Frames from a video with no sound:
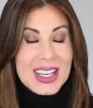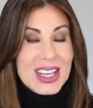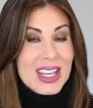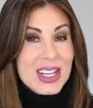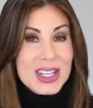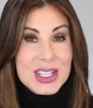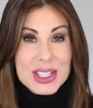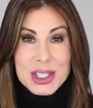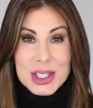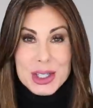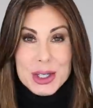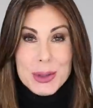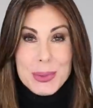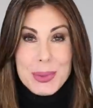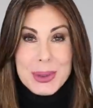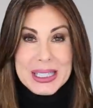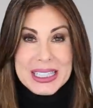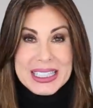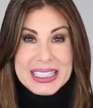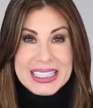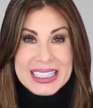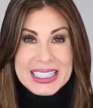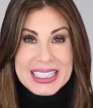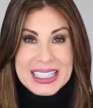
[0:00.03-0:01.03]
Can you
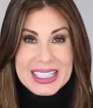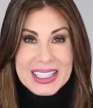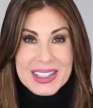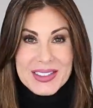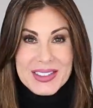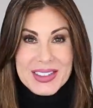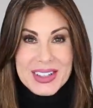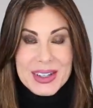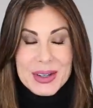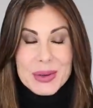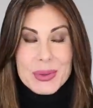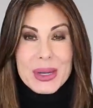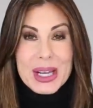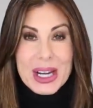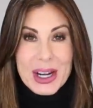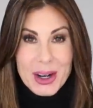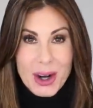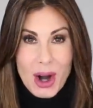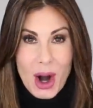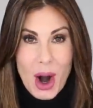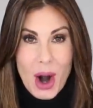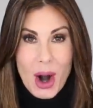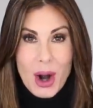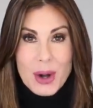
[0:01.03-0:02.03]
believe we
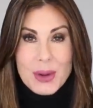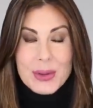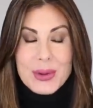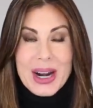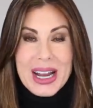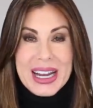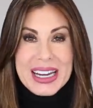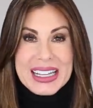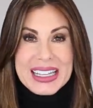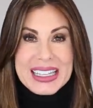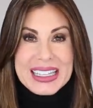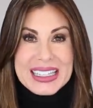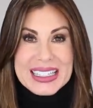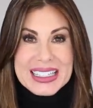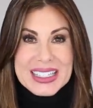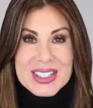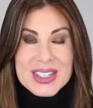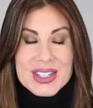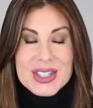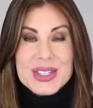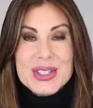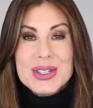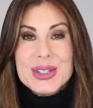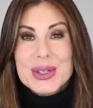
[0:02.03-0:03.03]
are already
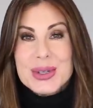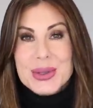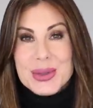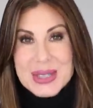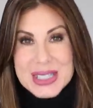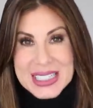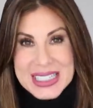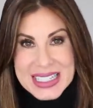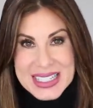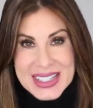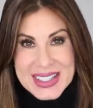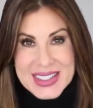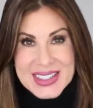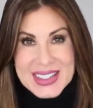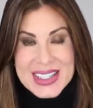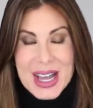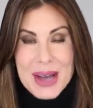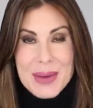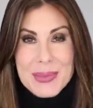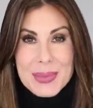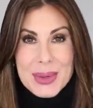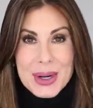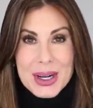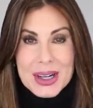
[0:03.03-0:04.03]
into
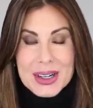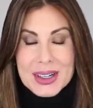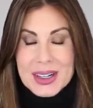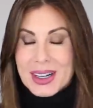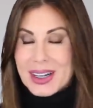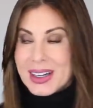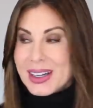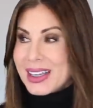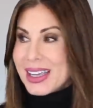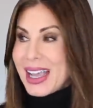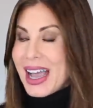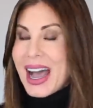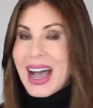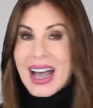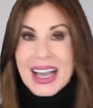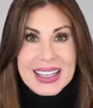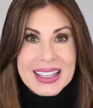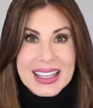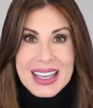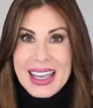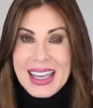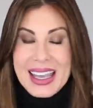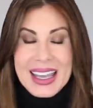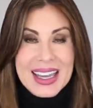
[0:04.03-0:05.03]
December? I
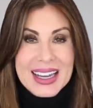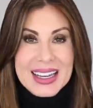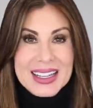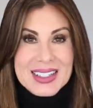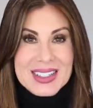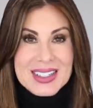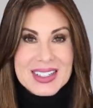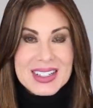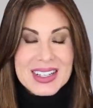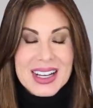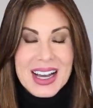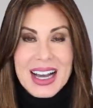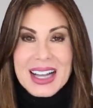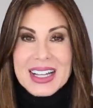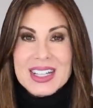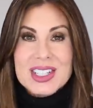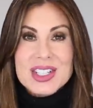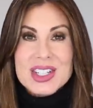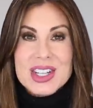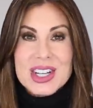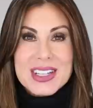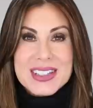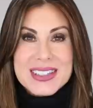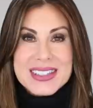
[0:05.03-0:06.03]
can't. I
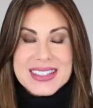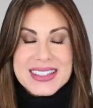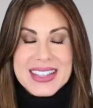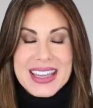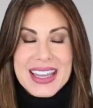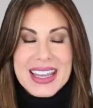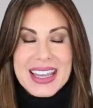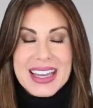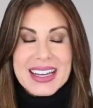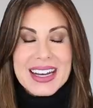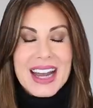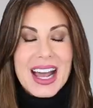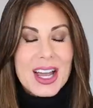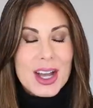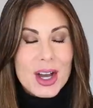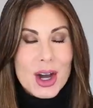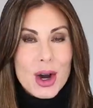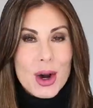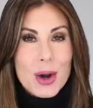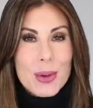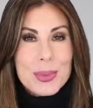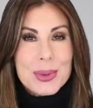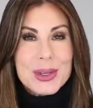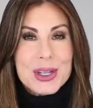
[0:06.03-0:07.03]
just can't. I
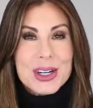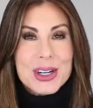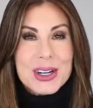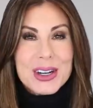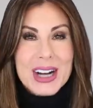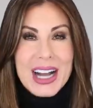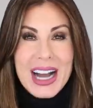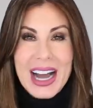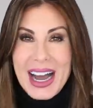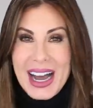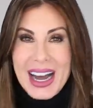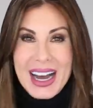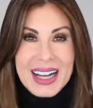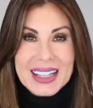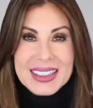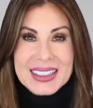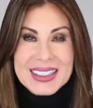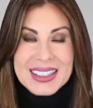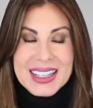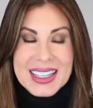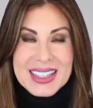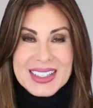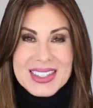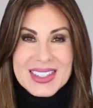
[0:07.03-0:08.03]
hope your
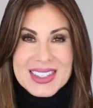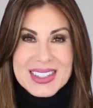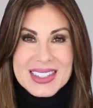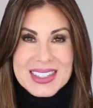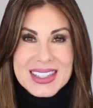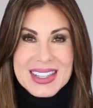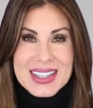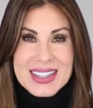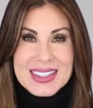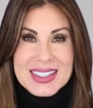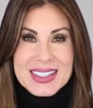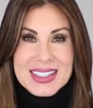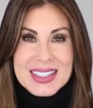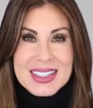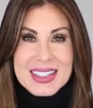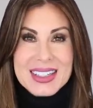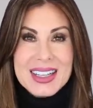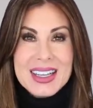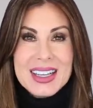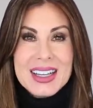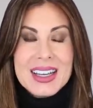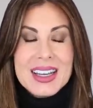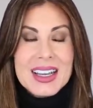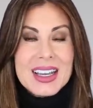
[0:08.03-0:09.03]
holiday
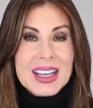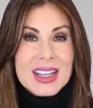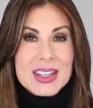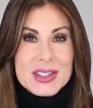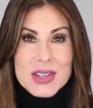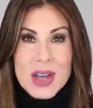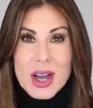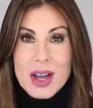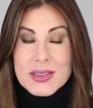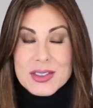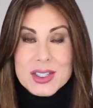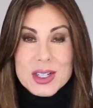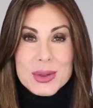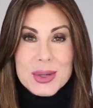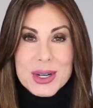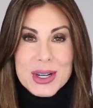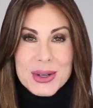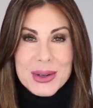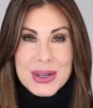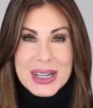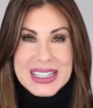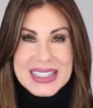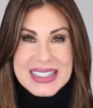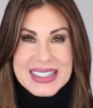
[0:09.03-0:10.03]
season is off to a
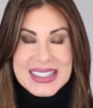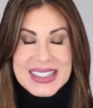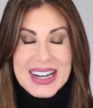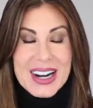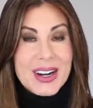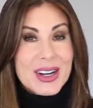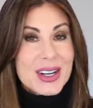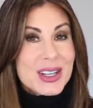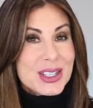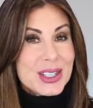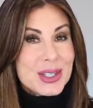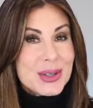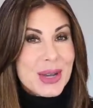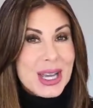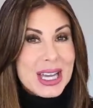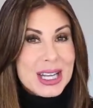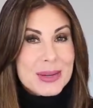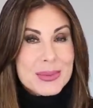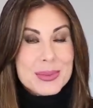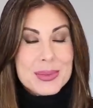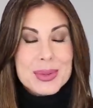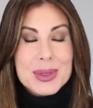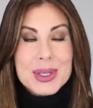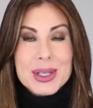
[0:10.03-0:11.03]
great start and you had
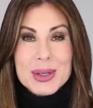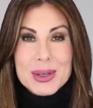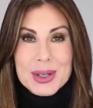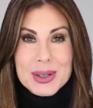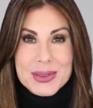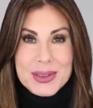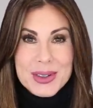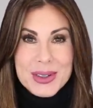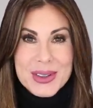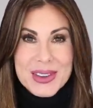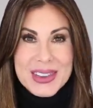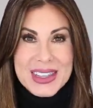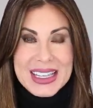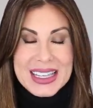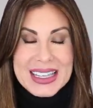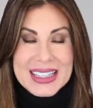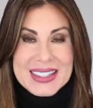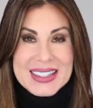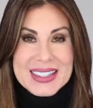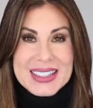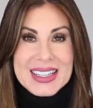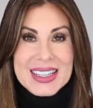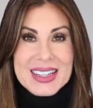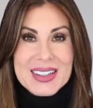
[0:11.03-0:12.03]
a beautiful
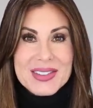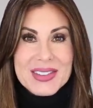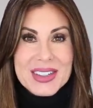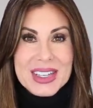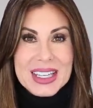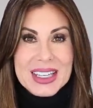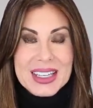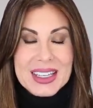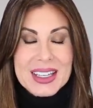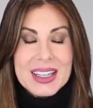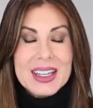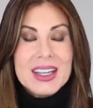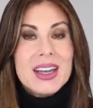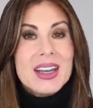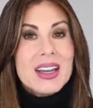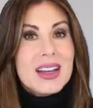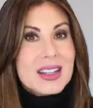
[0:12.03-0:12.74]
Thanksgiving.